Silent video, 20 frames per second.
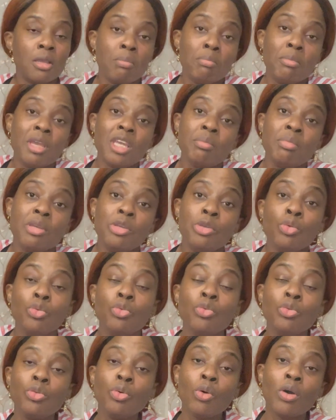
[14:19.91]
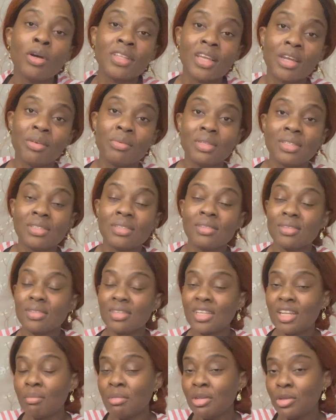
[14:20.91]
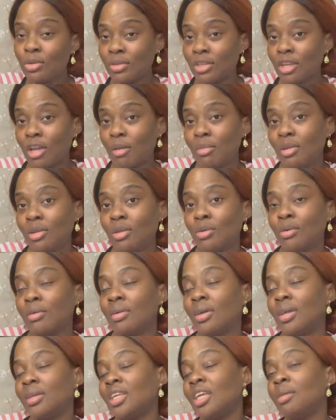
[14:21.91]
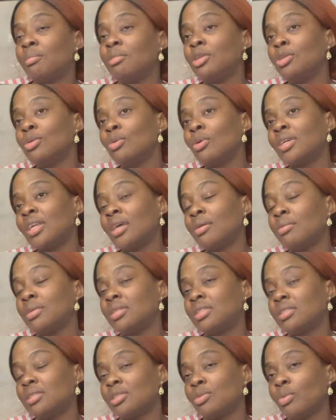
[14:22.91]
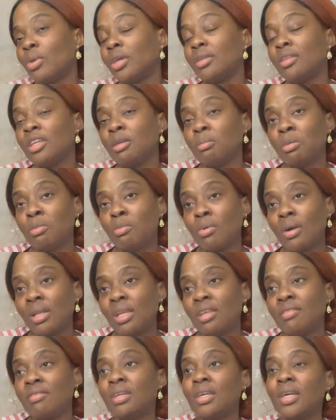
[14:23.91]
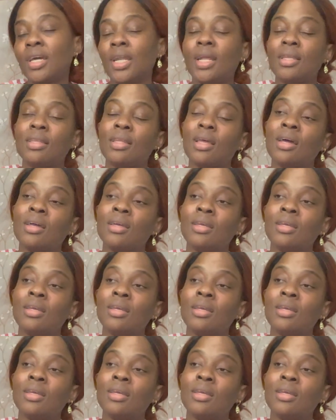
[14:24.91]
Maybe you don't know other reasons. Let me know down below, all right? Let me know other reasons why you think people are leaving Canada.